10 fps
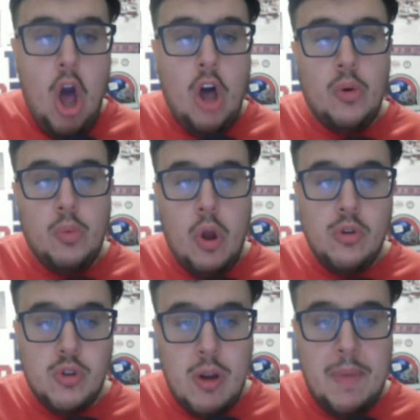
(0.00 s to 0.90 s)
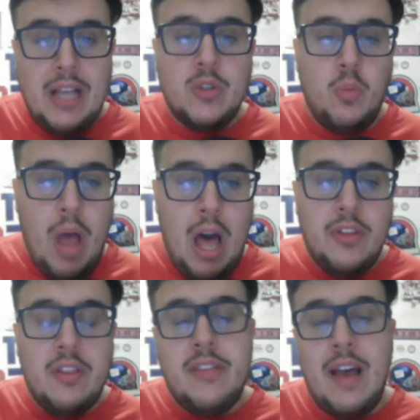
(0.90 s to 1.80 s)
on the road trip as well.
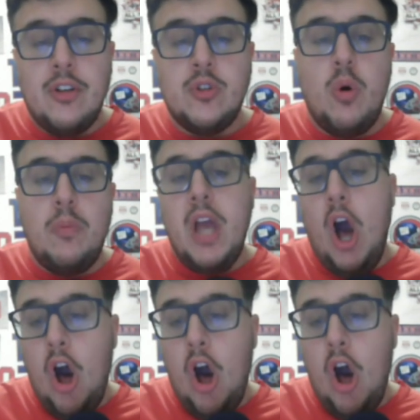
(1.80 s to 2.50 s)
The Devils will be